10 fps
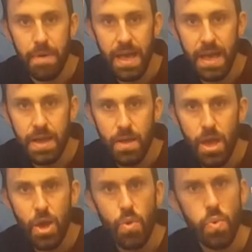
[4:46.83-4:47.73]
bear,
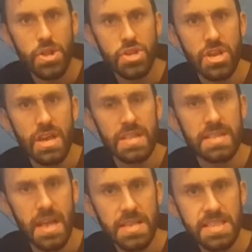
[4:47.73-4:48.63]
which
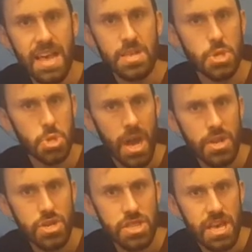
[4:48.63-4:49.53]
does that
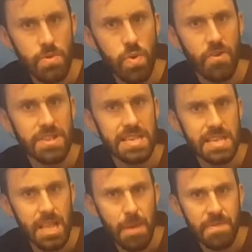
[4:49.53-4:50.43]
strange thing where it
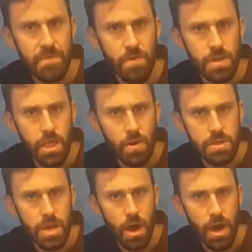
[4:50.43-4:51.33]
sleeps for a long
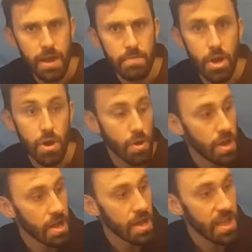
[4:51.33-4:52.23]
time.
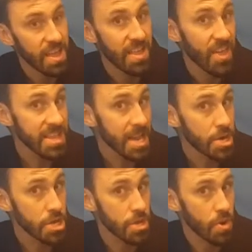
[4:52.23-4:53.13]
That's
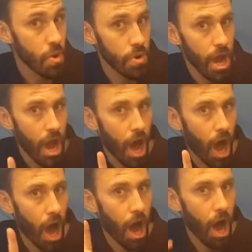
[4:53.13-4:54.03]
actually called
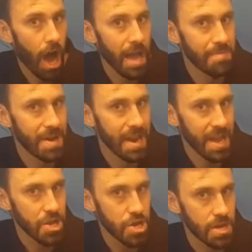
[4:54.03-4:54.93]

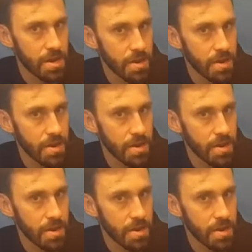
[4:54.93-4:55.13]
hibernation.